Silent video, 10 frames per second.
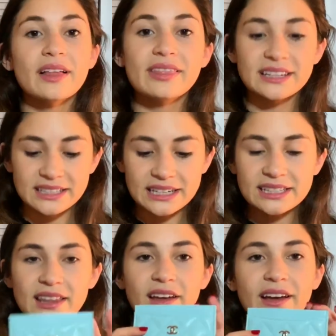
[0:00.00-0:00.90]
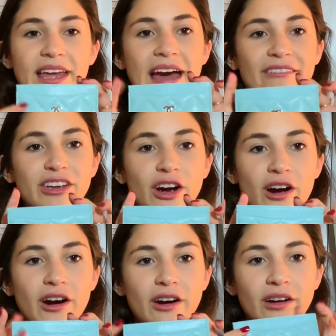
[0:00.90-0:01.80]
This is the
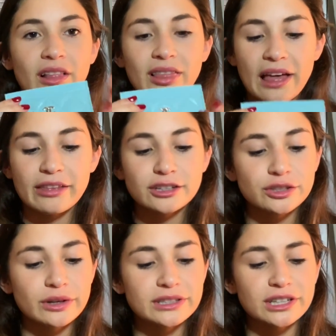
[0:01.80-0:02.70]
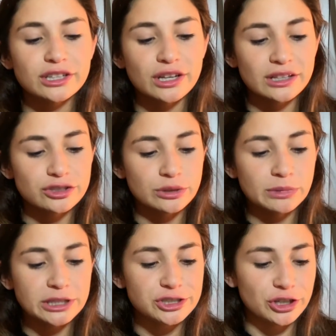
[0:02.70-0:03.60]
caviar leather, so it is
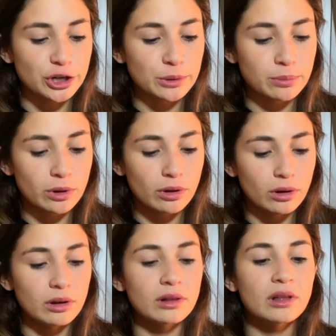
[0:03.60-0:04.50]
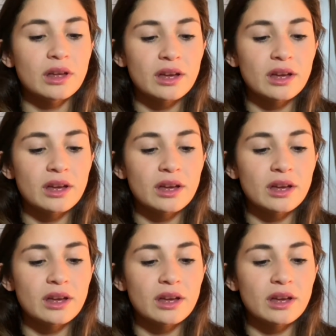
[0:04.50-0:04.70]
extremely durable.